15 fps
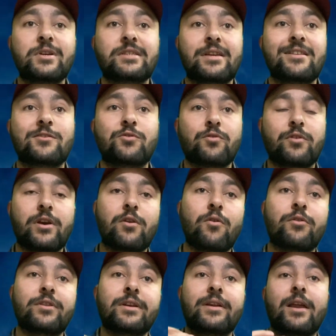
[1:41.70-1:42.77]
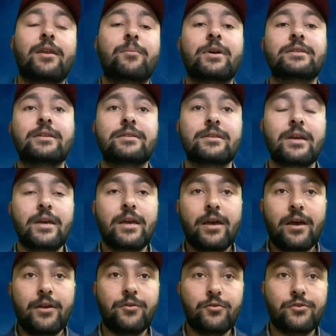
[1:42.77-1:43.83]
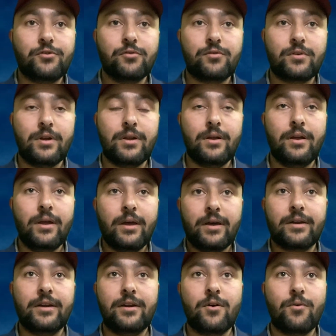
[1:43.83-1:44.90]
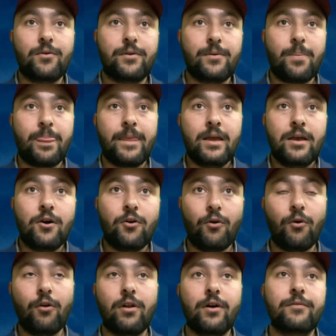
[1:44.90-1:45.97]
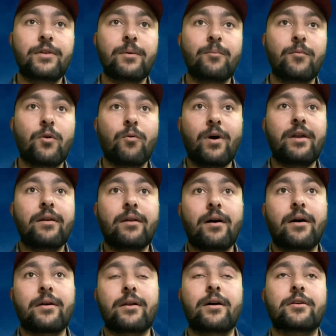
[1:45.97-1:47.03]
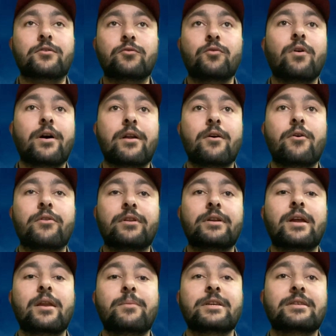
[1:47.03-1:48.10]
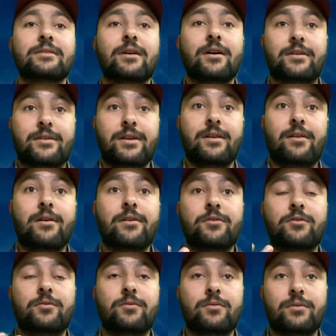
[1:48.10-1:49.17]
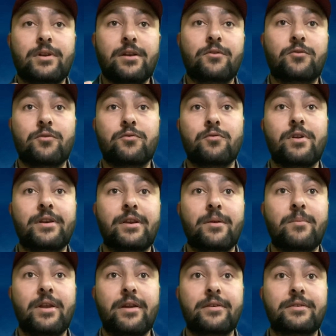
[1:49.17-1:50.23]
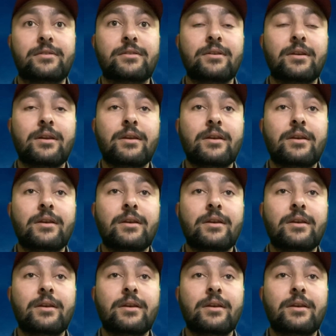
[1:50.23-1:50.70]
much as you can on the daily basis. You should read out all of them 1 hour or 2 hour on the daily basis, or 10 to 20 minutes.